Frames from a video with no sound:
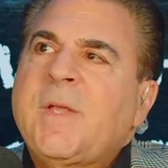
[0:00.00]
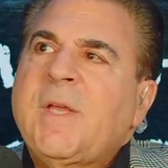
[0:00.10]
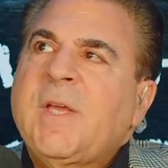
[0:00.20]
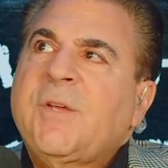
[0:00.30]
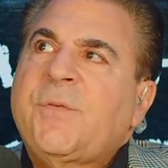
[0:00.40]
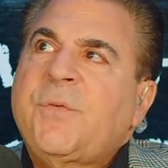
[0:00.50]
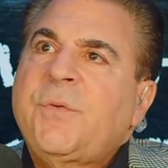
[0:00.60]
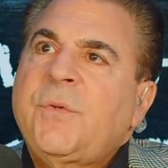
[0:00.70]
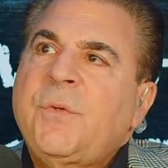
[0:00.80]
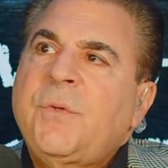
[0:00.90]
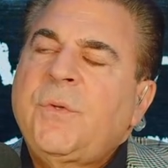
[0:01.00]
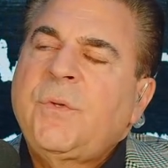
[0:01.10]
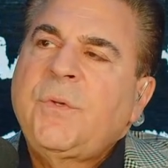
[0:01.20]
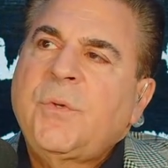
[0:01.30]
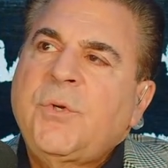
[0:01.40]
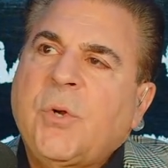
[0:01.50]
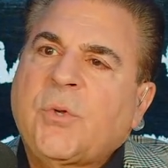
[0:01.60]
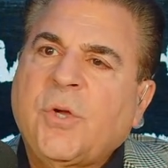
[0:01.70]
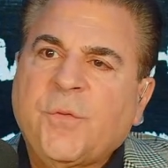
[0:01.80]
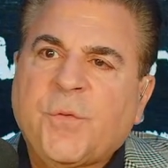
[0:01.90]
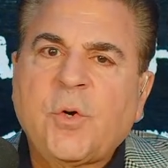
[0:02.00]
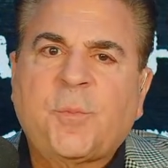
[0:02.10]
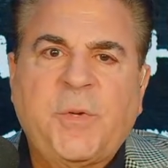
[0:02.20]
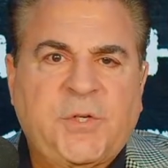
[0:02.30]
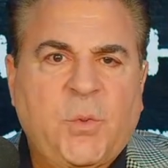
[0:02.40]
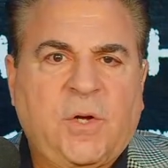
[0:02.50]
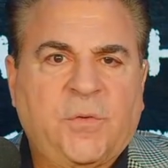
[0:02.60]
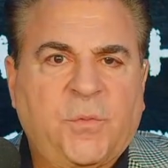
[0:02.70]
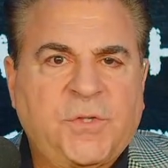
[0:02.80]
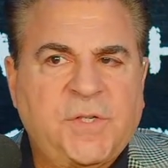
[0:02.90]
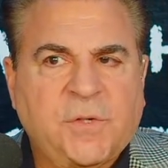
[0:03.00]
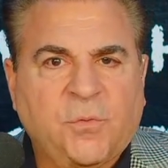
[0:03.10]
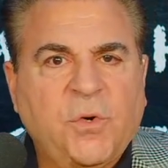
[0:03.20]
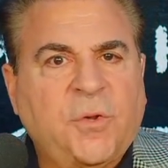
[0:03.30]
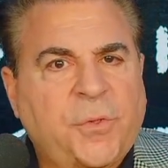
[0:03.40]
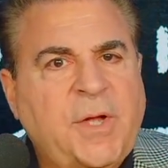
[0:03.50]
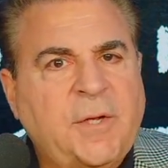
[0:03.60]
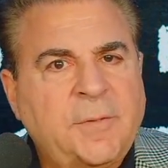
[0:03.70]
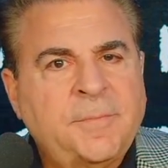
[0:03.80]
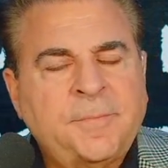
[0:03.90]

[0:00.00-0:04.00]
If you don't convert B12, which is a real thing,